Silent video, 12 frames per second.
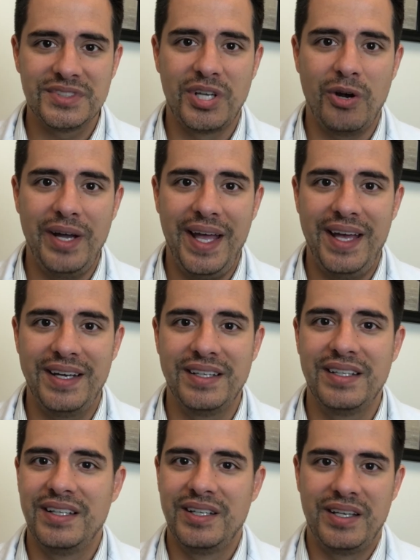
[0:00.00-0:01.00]
go ahead.
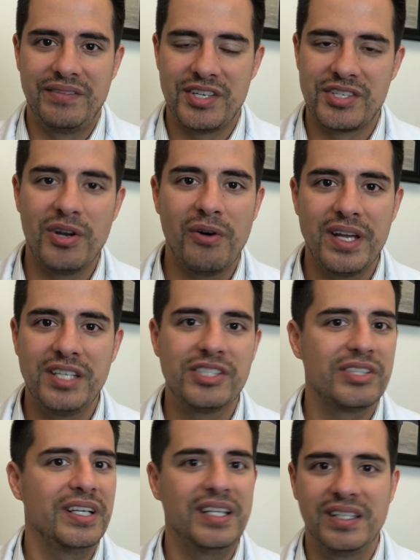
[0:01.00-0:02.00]
If there's no
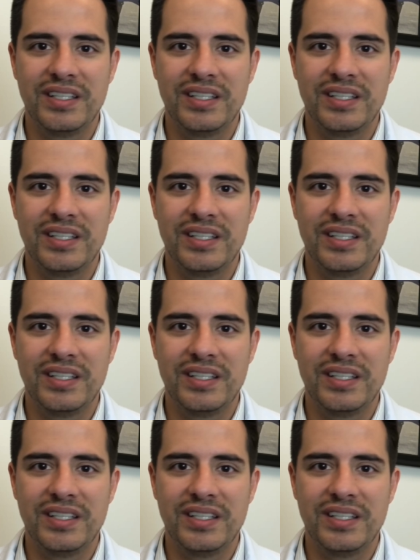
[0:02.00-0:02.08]
injury,